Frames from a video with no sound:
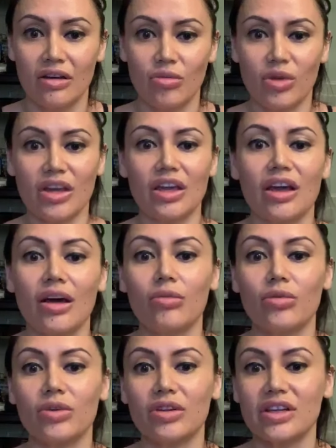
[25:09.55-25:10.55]
Picking up,
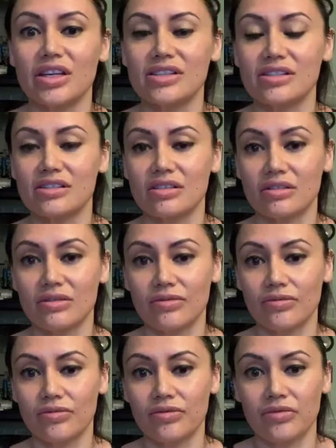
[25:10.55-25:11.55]
release.
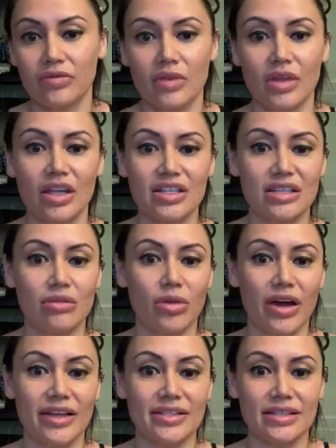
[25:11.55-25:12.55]
Into the
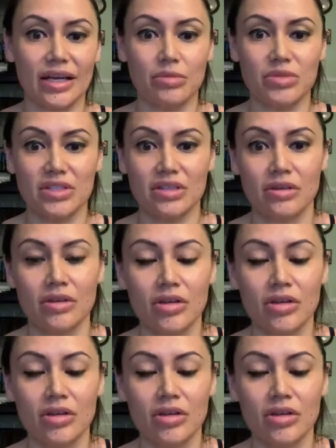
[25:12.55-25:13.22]
biceps.